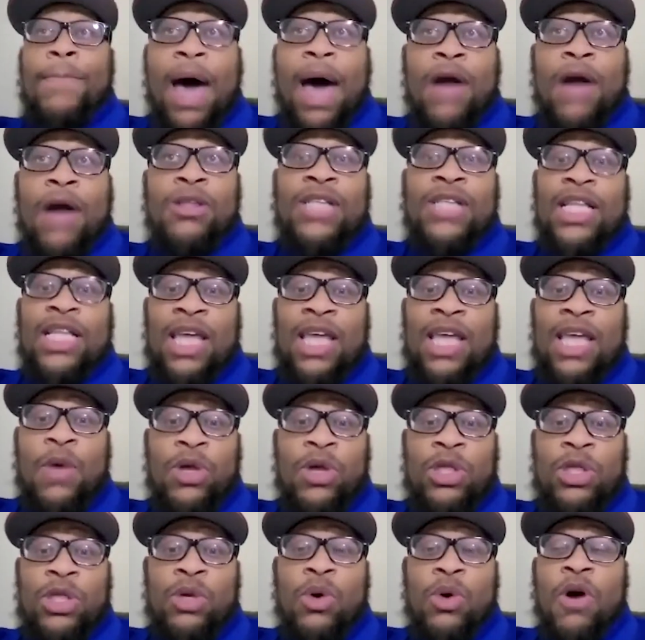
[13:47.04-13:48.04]
man, the
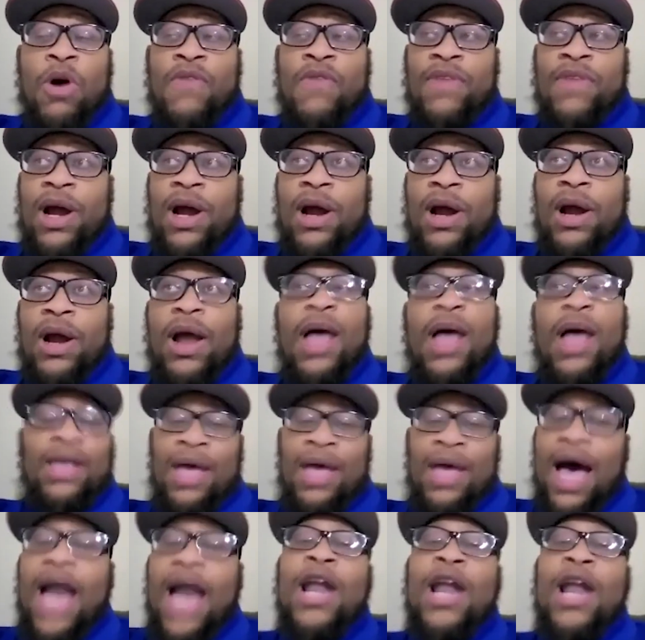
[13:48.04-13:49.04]
battles that they went through over
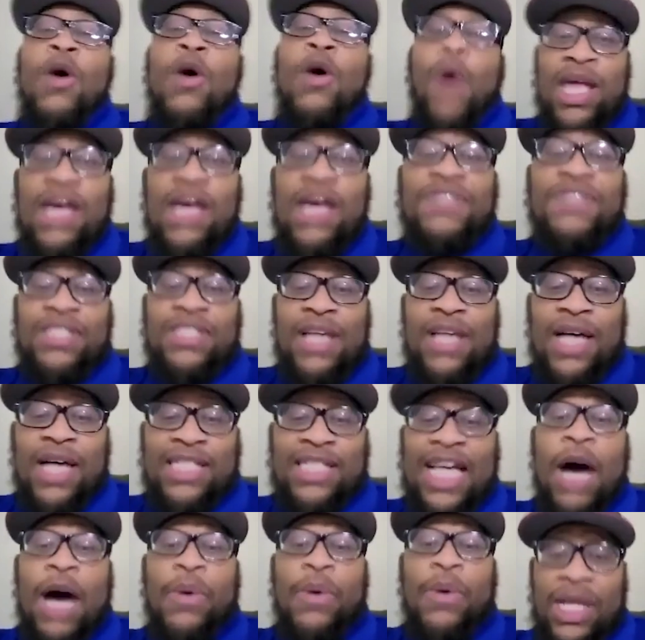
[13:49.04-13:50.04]
there, yeah, I know why he
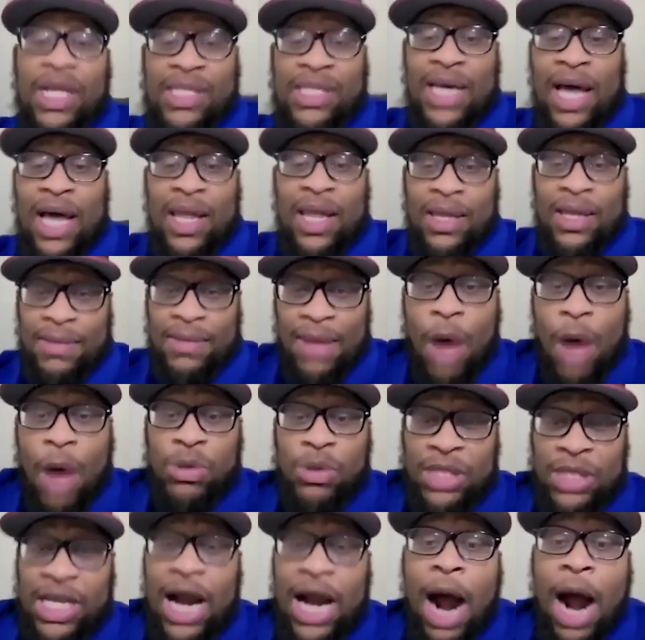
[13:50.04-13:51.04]
emphasized that one, he tell.
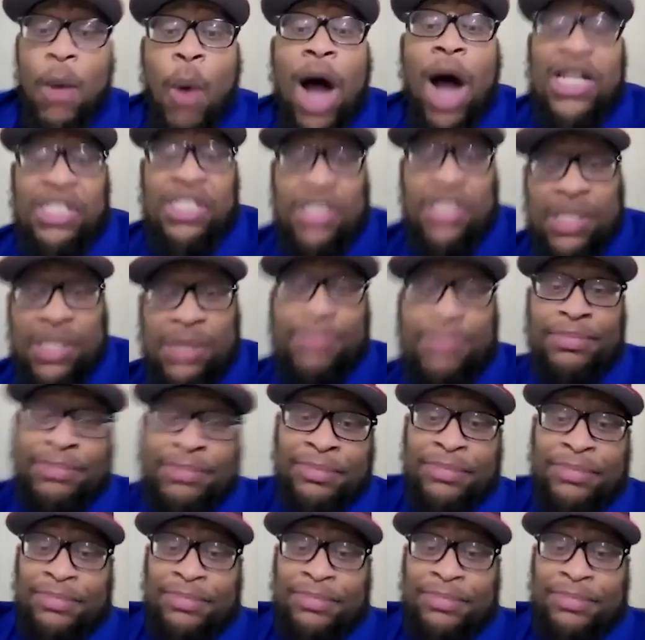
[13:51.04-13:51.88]
I was there, I watched it.